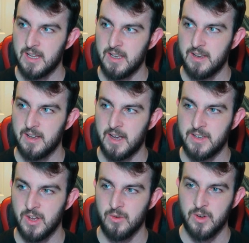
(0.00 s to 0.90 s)
And
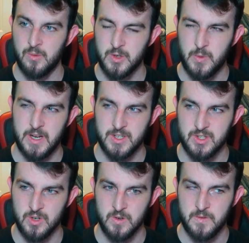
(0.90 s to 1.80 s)
I don't know which
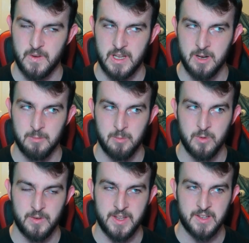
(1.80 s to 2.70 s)
way I surf. I can't
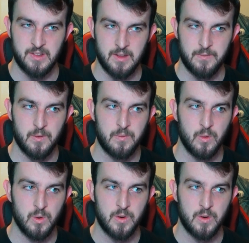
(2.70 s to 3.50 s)
remember. I think it's left